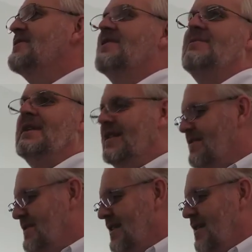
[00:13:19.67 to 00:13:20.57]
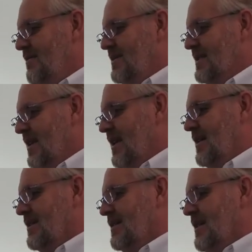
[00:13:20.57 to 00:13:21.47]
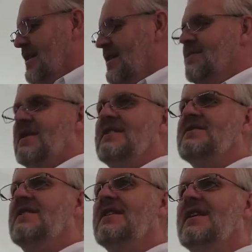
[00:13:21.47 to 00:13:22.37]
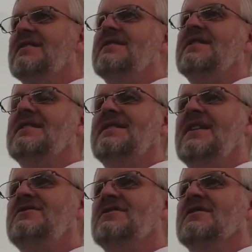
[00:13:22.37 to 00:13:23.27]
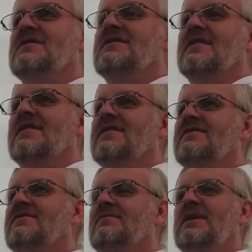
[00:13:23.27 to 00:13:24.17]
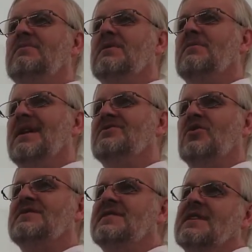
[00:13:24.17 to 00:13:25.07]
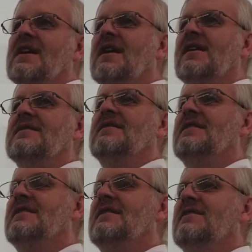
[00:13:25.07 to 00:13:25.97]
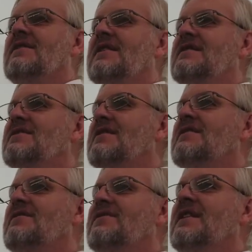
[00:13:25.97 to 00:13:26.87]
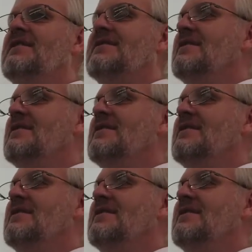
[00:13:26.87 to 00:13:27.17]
lifted up as king. But he's going to get the attention of the people by trusting God. That he's going to defeat